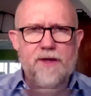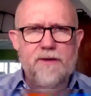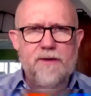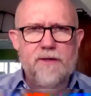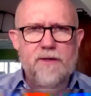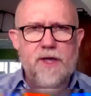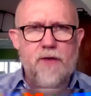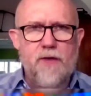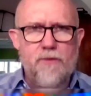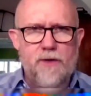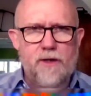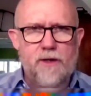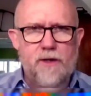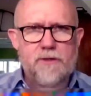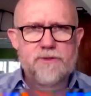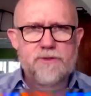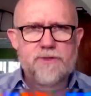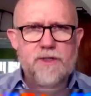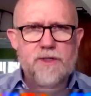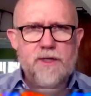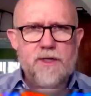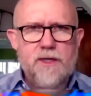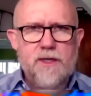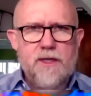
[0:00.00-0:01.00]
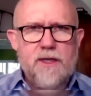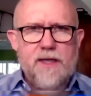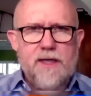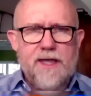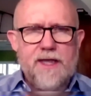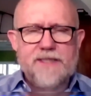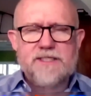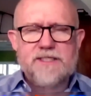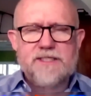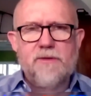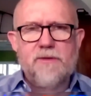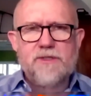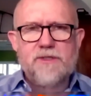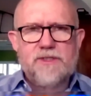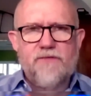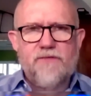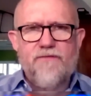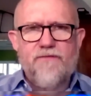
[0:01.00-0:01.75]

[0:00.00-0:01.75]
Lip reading: Stick around because this